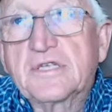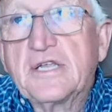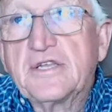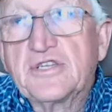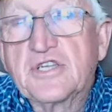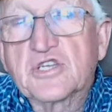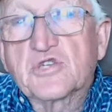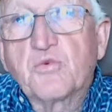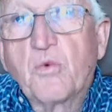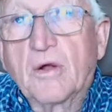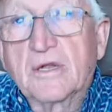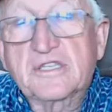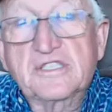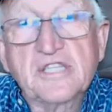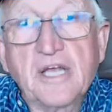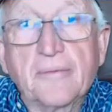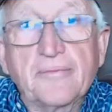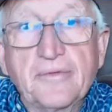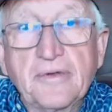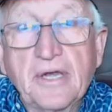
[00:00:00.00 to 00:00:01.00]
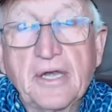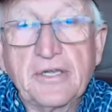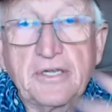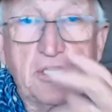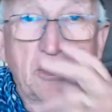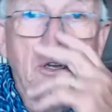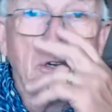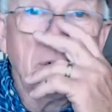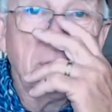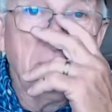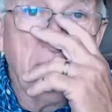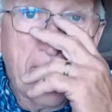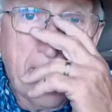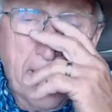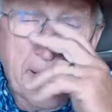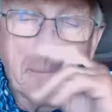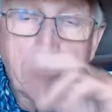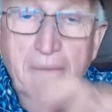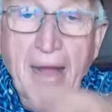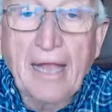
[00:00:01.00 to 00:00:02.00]
He just wants something to do.
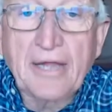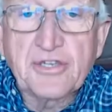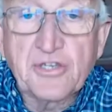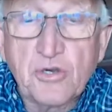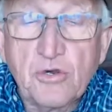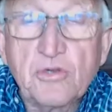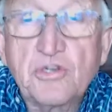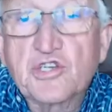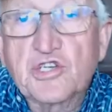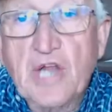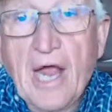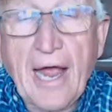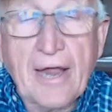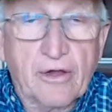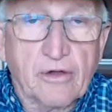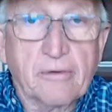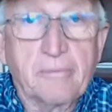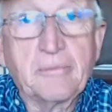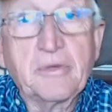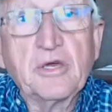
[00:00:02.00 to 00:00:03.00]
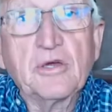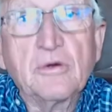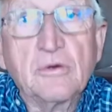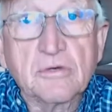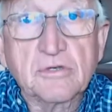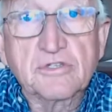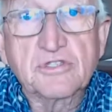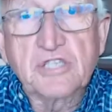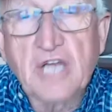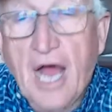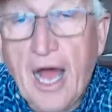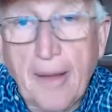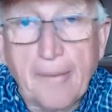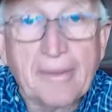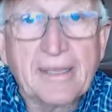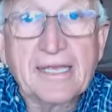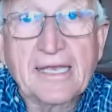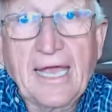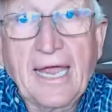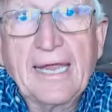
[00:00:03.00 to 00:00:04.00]
My two Shire mules, Tom
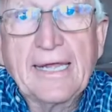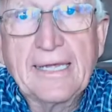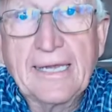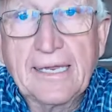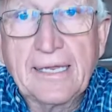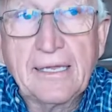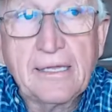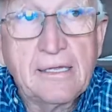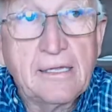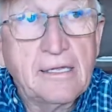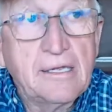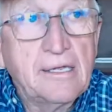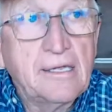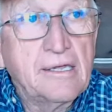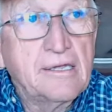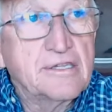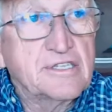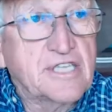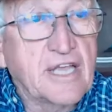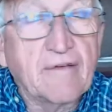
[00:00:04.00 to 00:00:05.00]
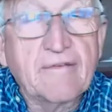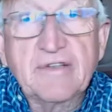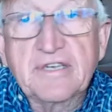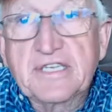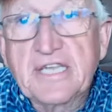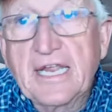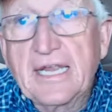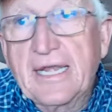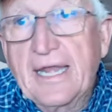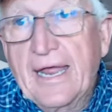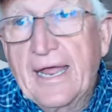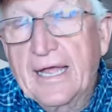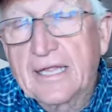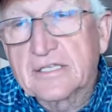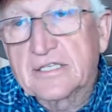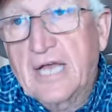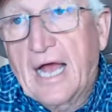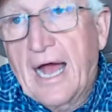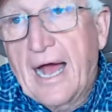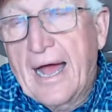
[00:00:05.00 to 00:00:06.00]
and Katie, 17
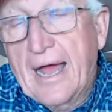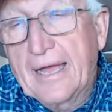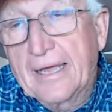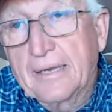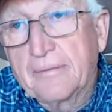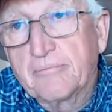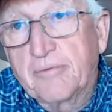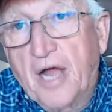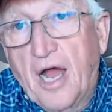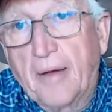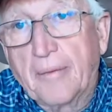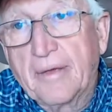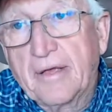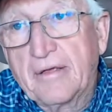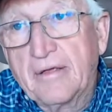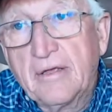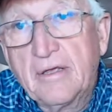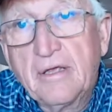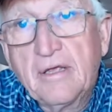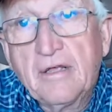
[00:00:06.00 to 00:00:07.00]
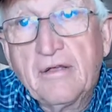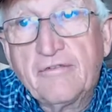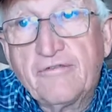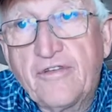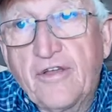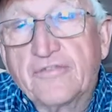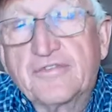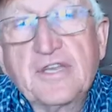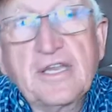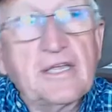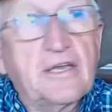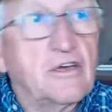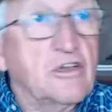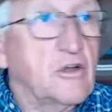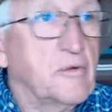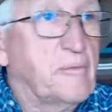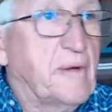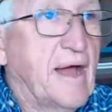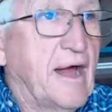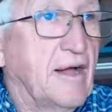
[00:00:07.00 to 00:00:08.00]
hands high and probably
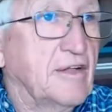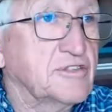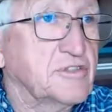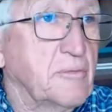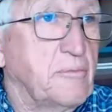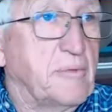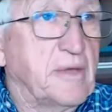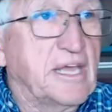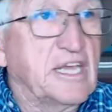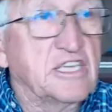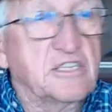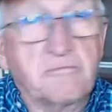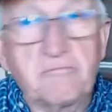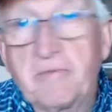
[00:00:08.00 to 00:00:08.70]
1,500 pounds apiece.